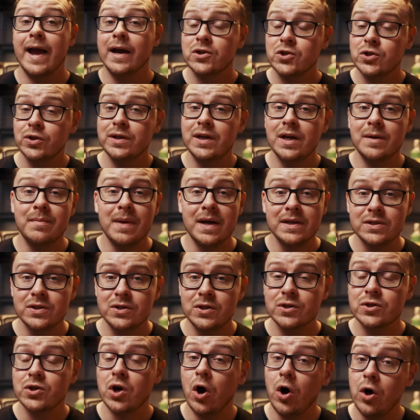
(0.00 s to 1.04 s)
I actually get
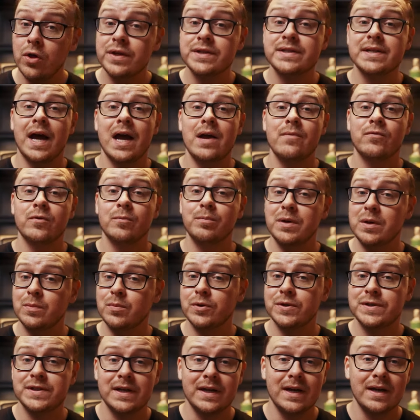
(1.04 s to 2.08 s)
messages all the time from
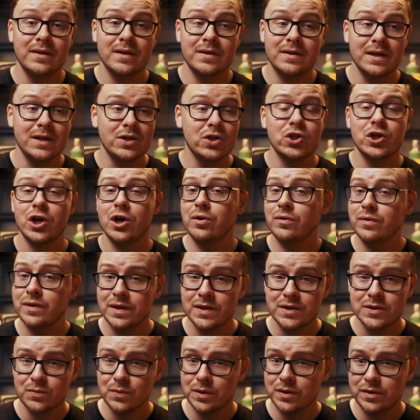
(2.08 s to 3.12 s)
people saying that they shared
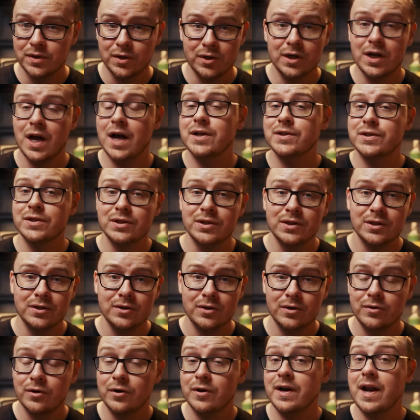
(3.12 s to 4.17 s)
this with their cousin
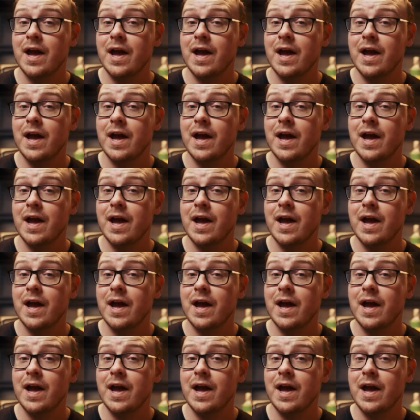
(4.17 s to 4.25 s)
or their